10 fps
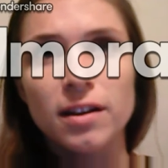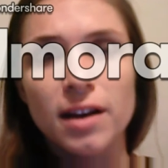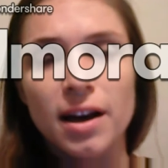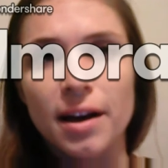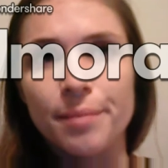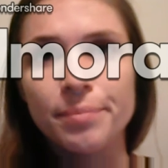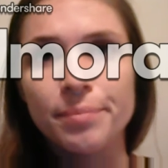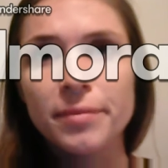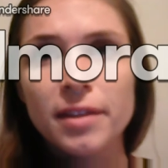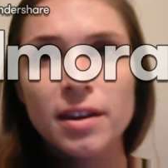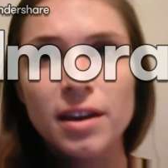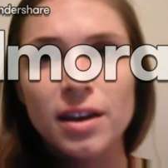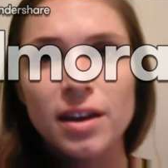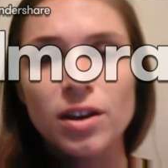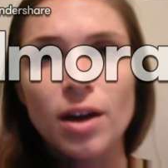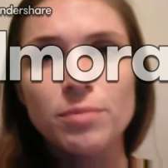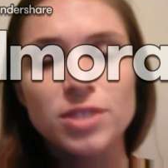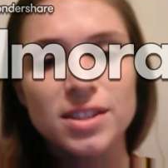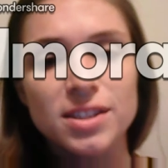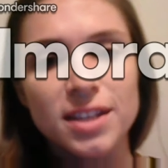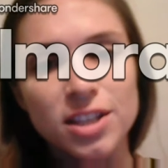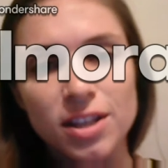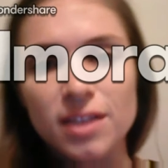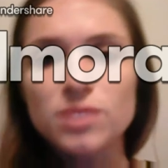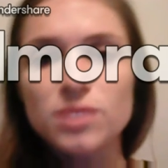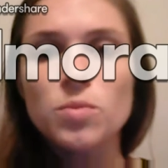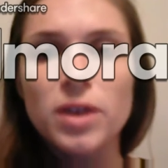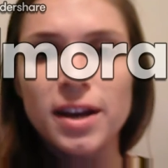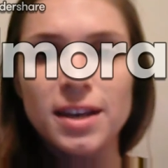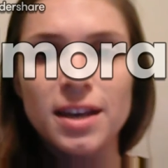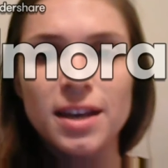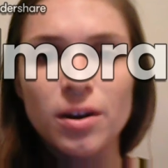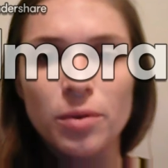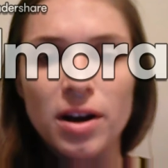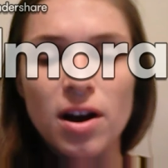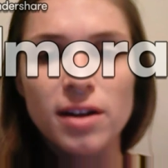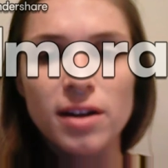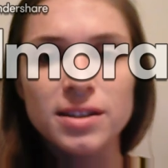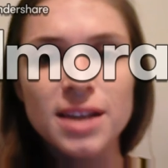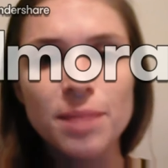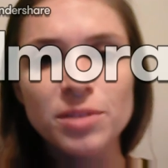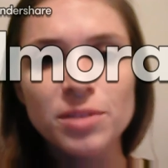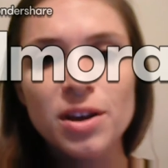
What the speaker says: I'm just teaching this one idea or one concept,